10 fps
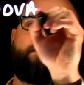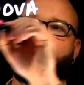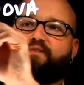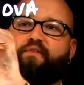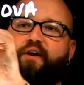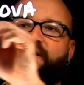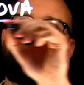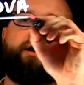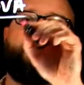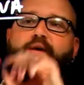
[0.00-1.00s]
Divided
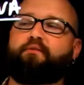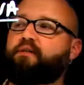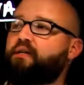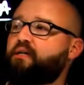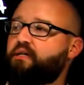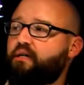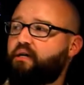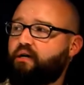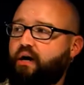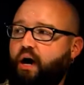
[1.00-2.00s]
by
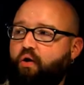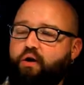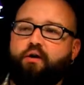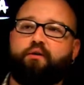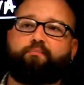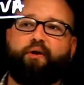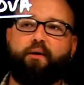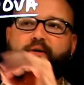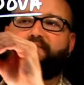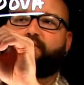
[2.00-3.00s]
our
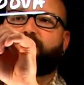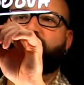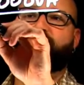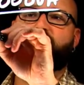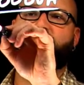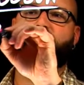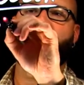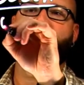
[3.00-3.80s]
primary voltage of 600